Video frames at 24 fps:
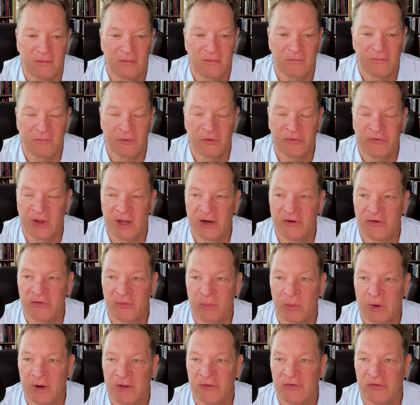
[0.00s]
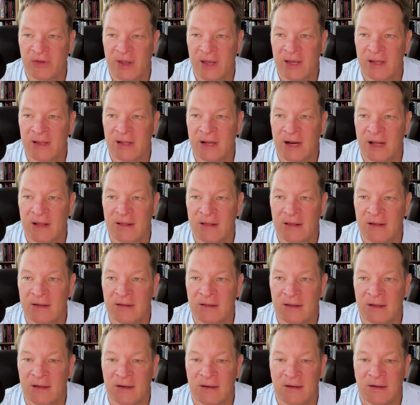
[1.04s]
first, I just want to say that I
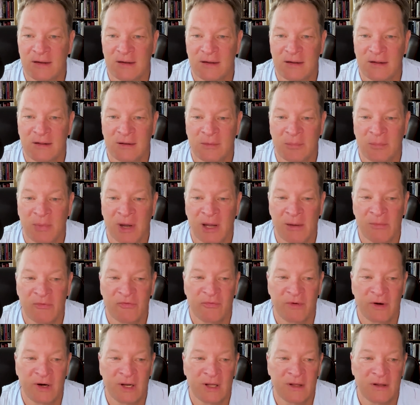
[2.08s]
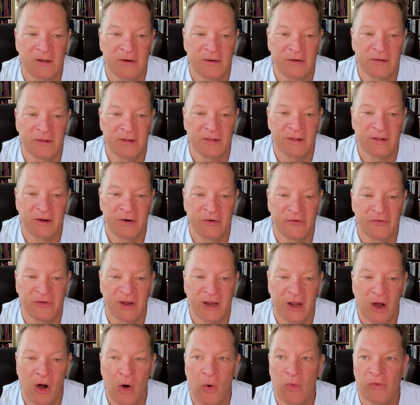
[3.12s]
think that the Bible's very clear that there is a
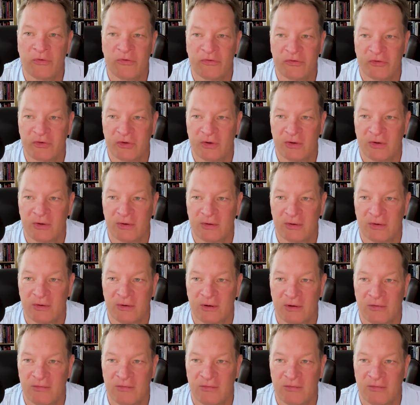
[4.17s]
host of